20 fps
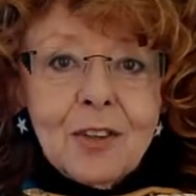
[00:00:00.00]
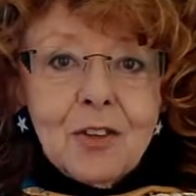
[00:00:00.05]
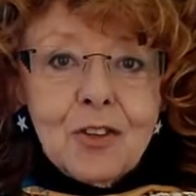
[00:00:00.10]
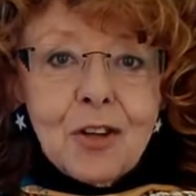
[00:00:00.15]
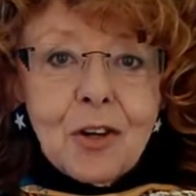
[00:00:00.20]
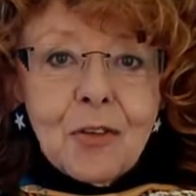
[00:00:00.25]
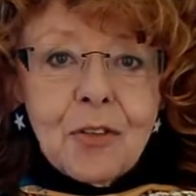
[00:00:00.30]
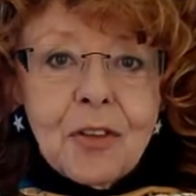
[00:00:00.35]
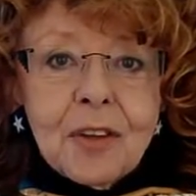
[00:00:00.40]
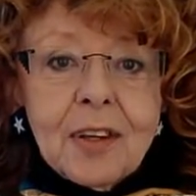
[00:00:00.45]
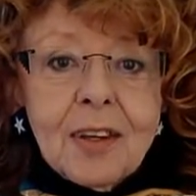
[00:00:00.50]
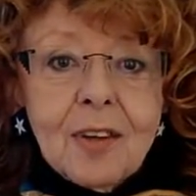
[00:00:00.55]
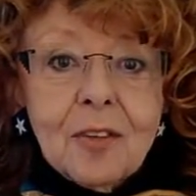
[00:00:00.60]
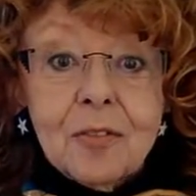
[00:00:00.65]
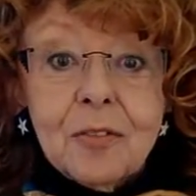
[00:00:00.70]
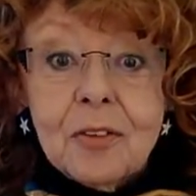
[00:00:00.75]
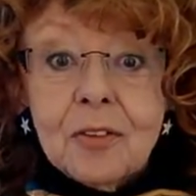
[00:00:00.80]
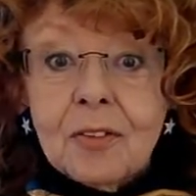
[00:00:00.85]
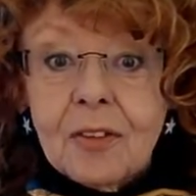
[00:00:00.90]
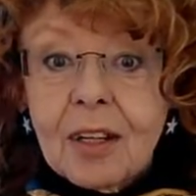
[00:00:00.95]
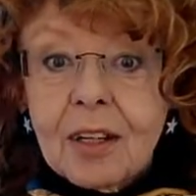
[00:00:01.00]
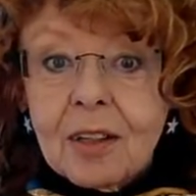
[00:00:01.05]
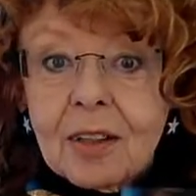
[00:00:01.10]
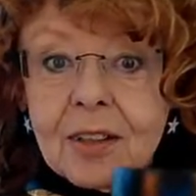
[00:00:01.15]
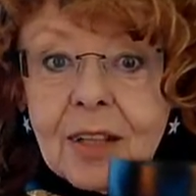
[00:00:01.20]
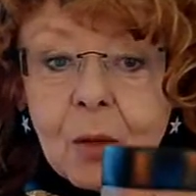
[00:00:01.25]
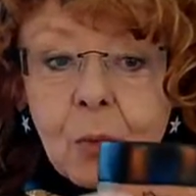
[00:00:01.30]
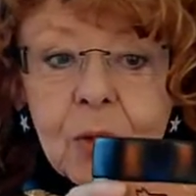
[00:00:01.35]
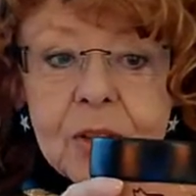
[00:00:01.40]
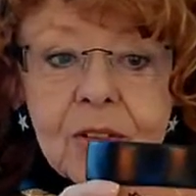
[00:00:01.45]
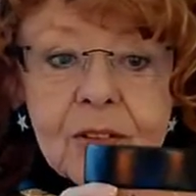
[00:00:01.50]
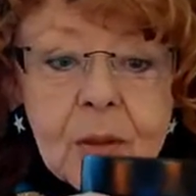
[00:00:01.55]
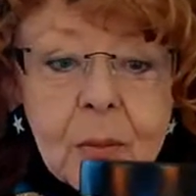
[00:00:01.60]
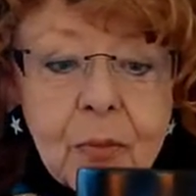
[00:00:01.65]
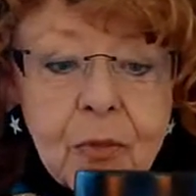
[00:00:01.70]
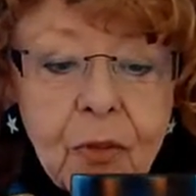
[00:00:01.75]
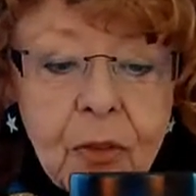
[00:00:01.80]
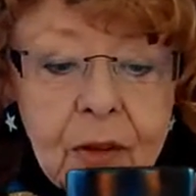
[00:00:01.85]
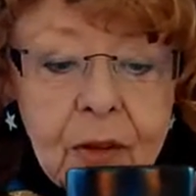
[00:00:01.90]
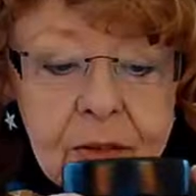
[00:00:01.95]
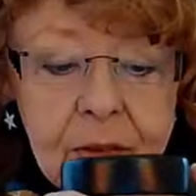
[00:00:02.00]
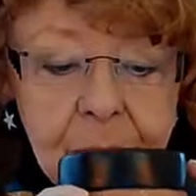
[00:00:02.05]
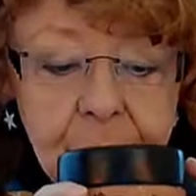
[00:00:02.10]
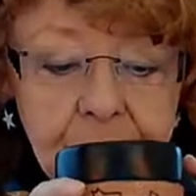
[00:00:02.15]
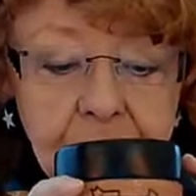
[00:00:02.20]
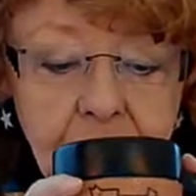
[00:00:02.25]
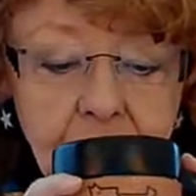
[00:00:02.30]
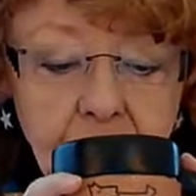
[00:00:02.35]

share the gift. All right, I'm going to take one sip of this.